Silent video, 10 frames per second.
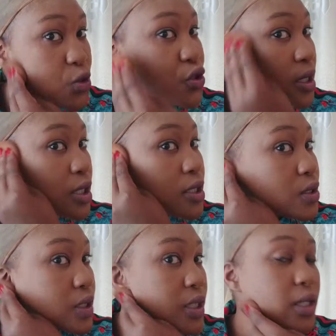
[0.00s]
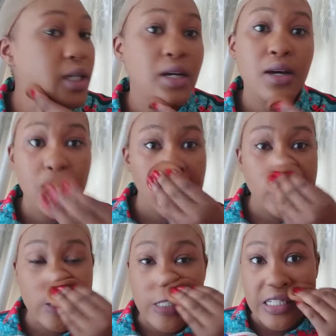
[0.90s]
trying to look
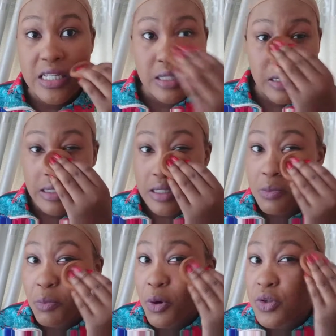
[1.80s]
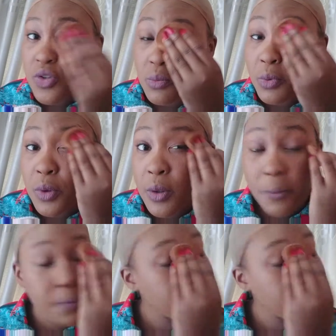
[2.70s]
as decent as possible.